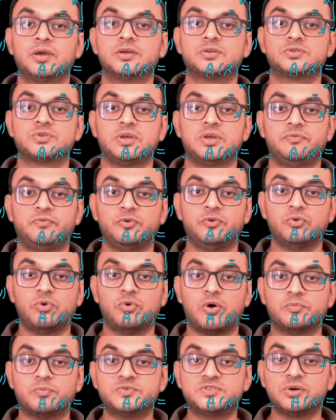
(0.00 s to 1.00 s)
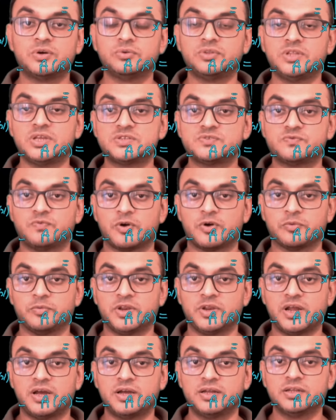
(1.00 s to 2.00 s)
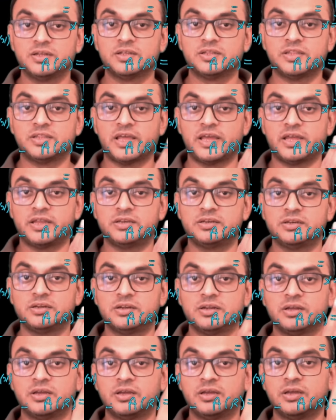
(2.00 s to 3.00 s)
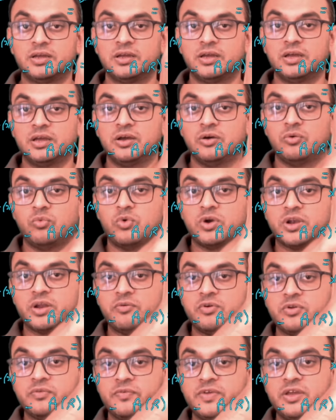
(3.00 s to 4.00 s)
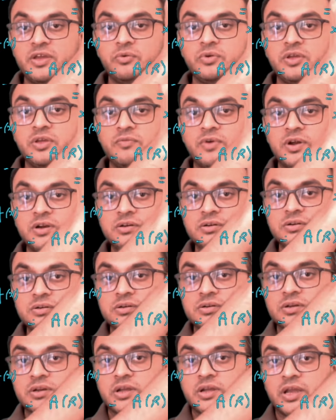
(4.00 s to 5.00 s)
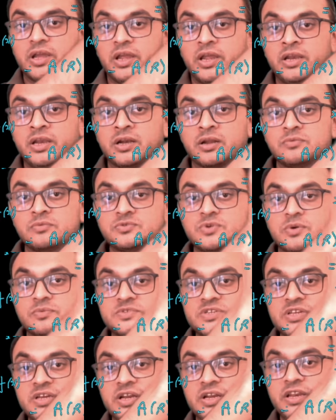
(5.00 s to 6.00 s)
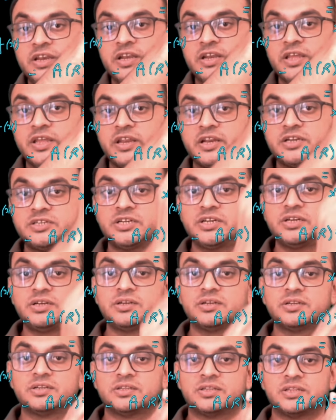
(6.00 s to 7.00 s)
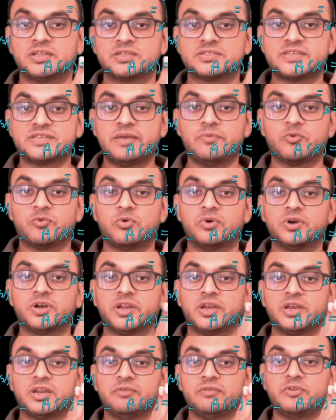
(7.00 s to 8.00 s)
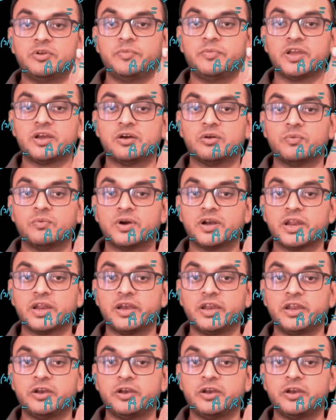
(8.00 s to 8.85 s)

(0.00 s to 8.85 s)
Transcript: So if you observe this formula, then whatever we have given in terms of single integration, the same quantity will be converted